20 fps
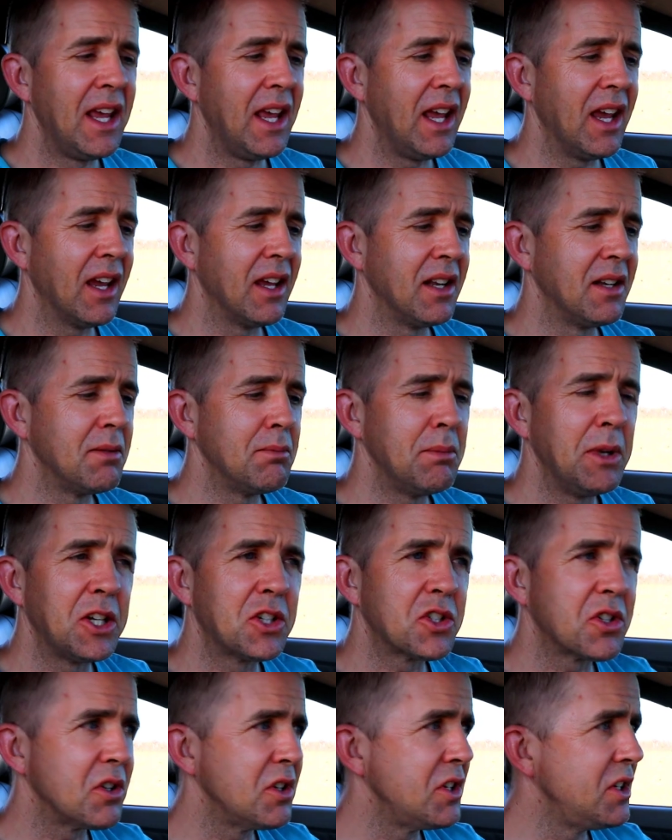And make
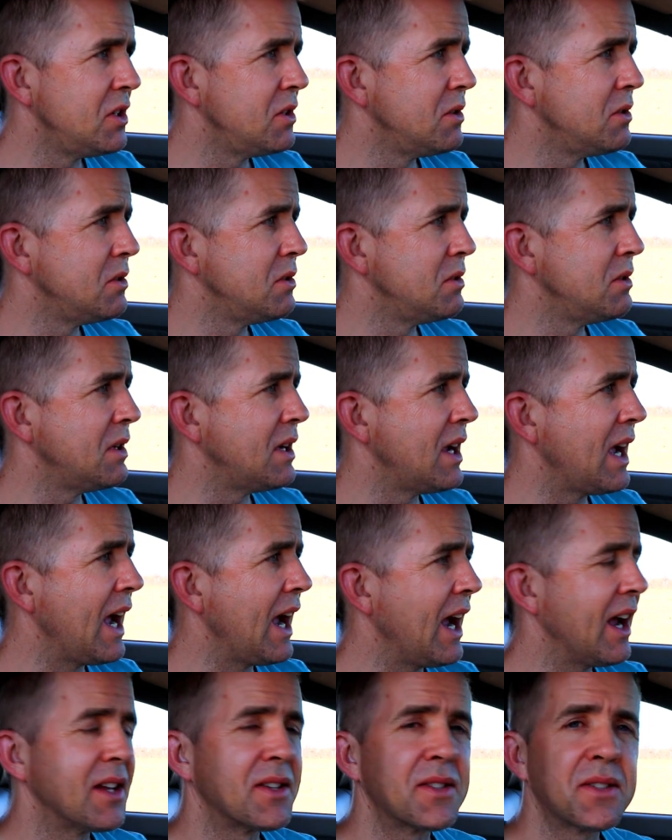sure you
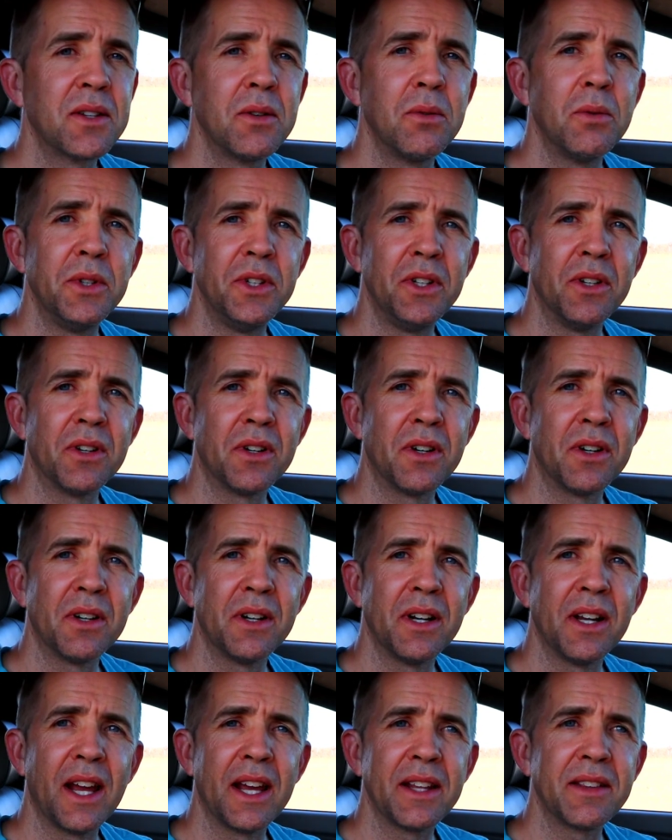ask when
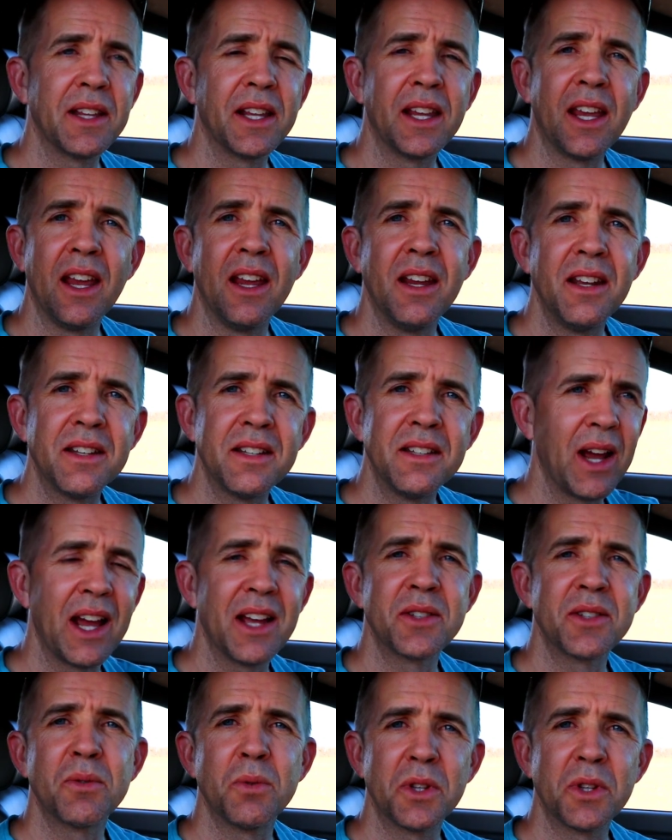you're at the gate,
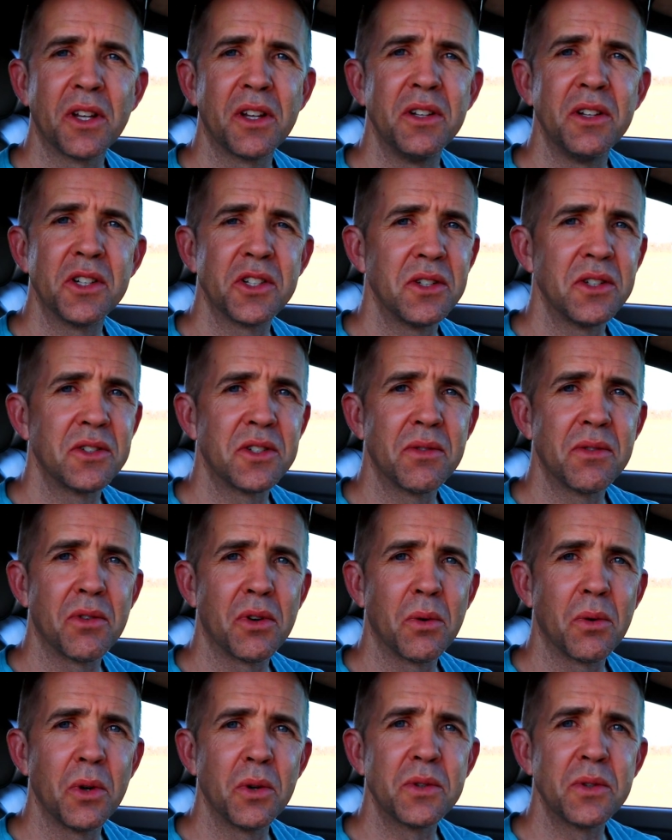ask what the conditions of
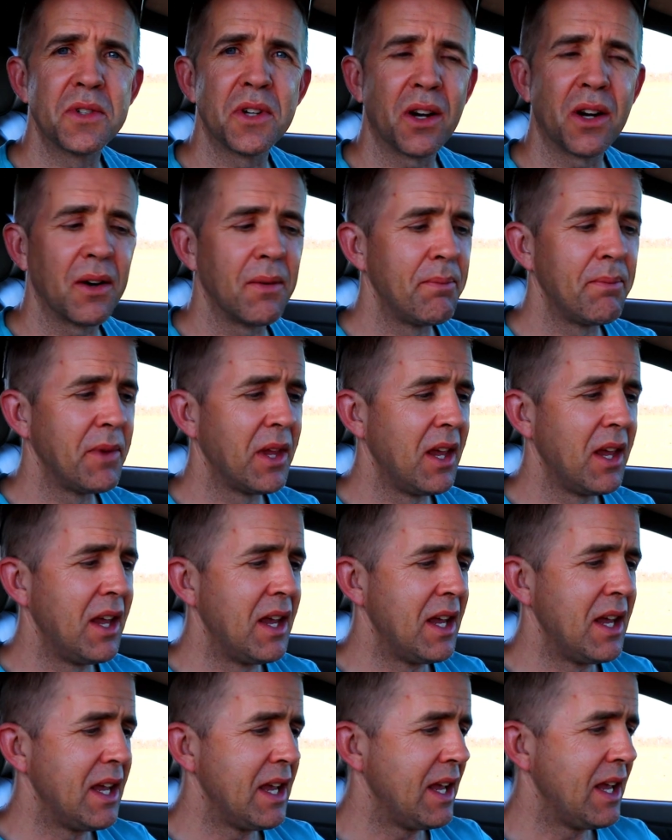the roads are.
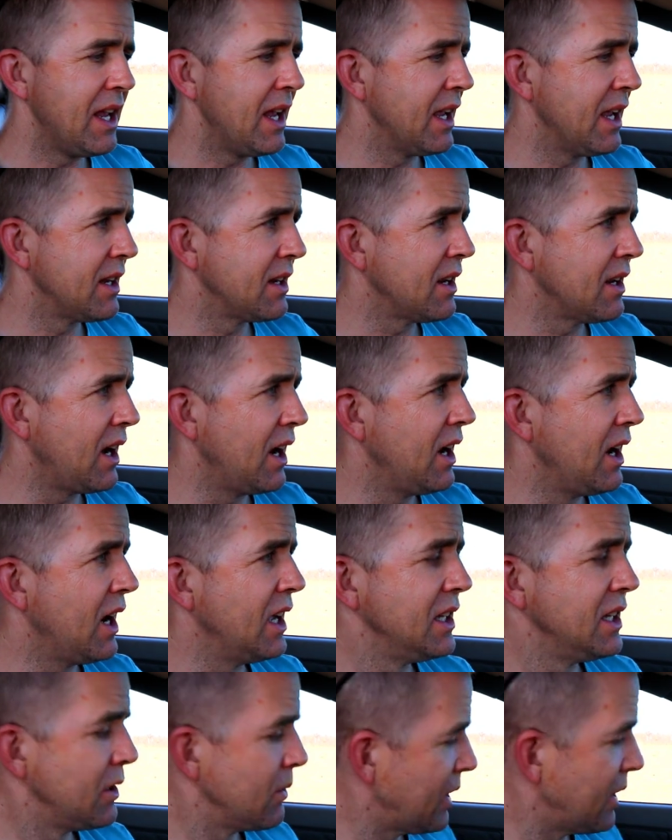And I
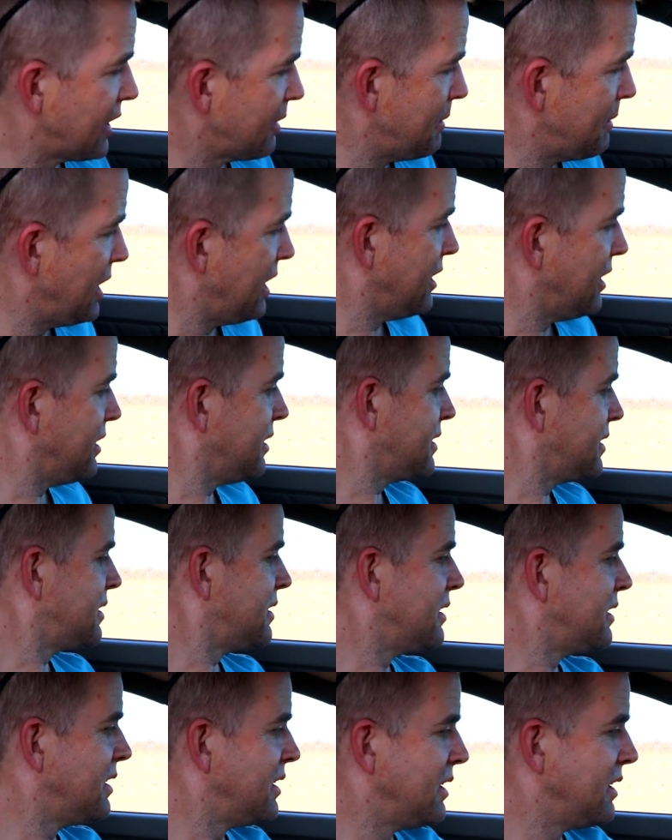highly recommend,
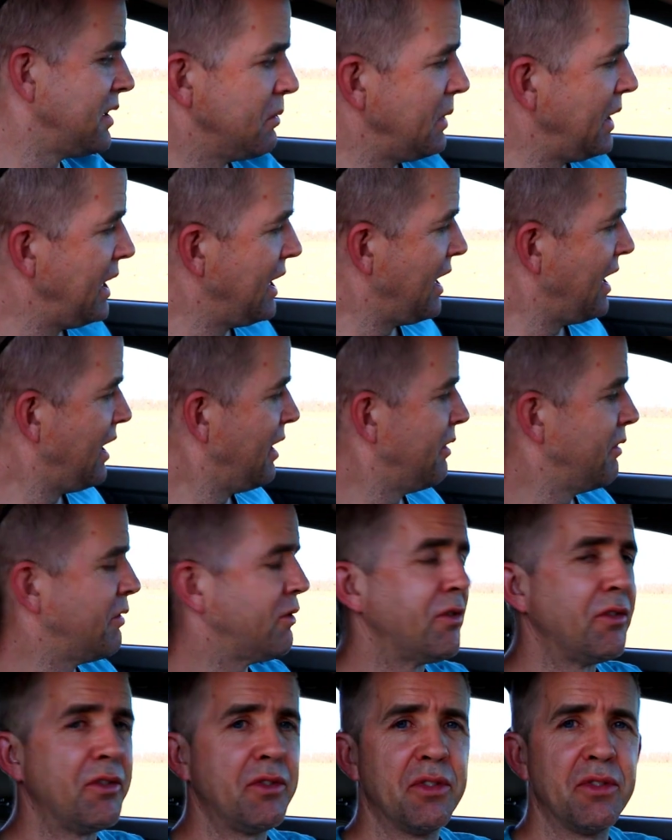we have
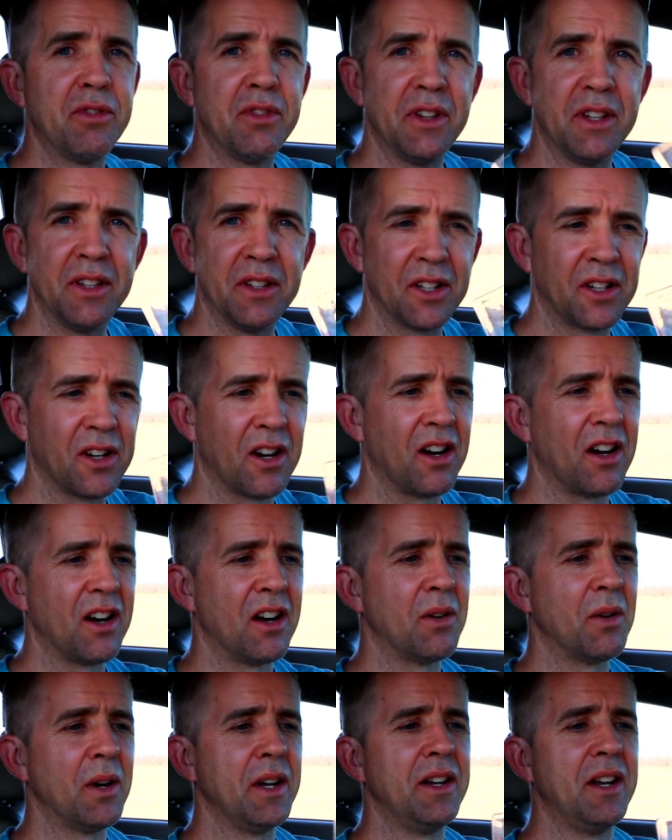in the
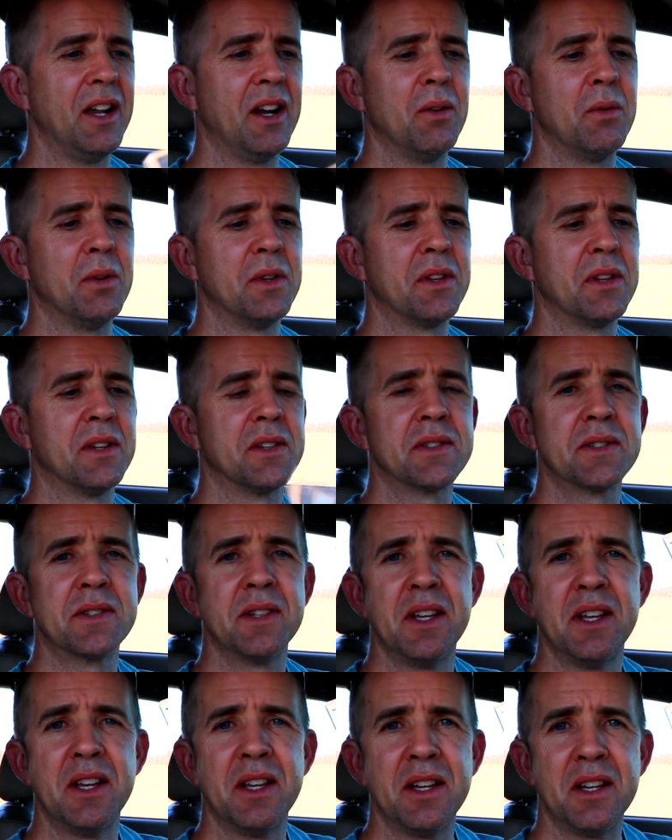car right now with us,
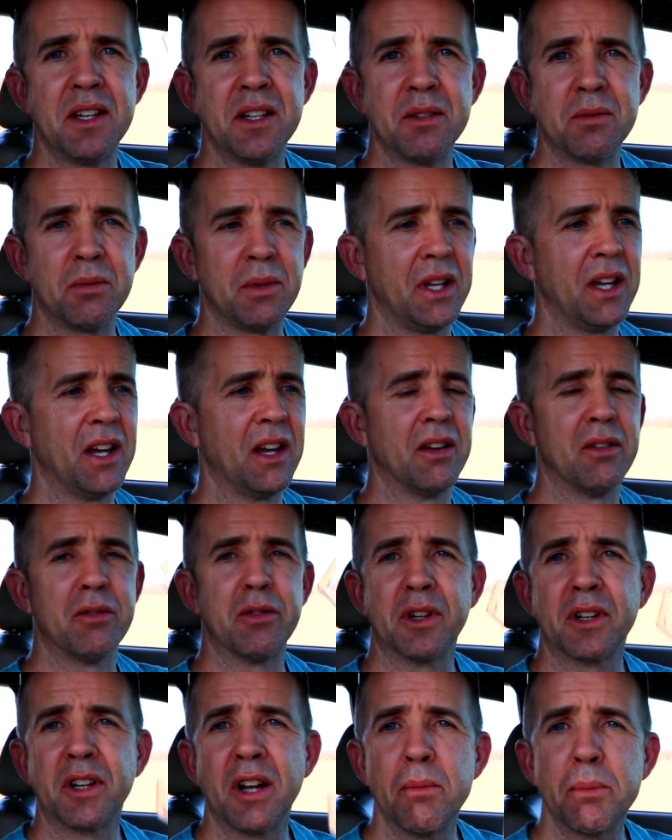we have
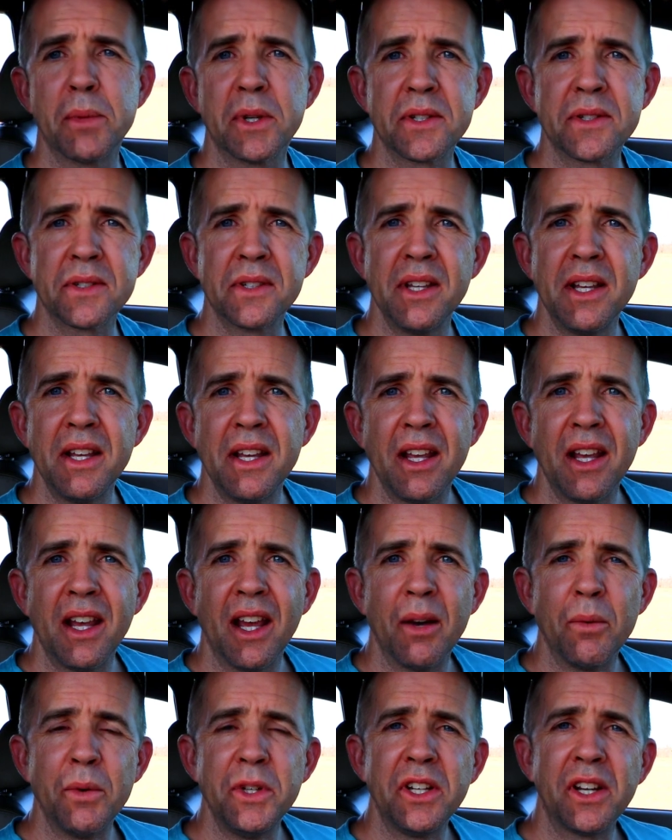a compass.
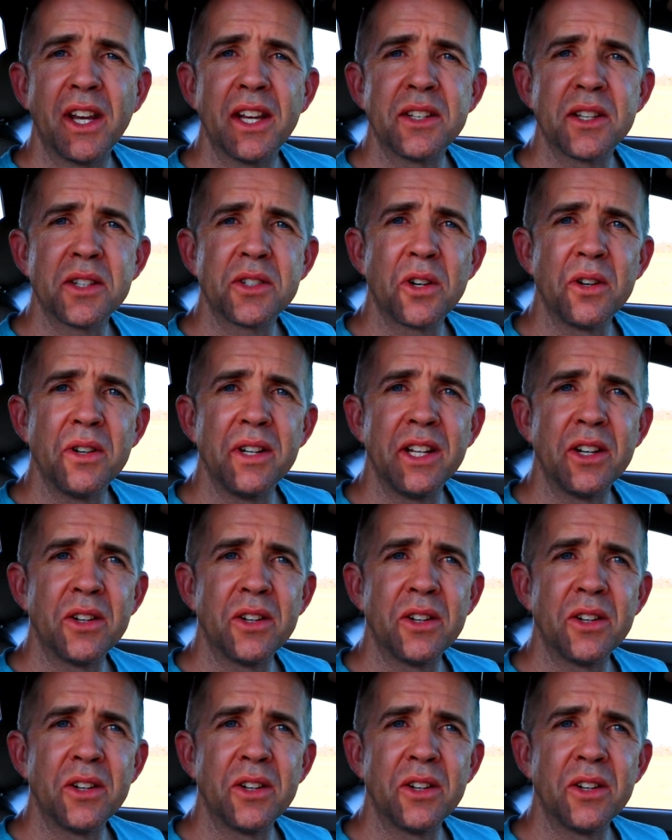And when you get to certain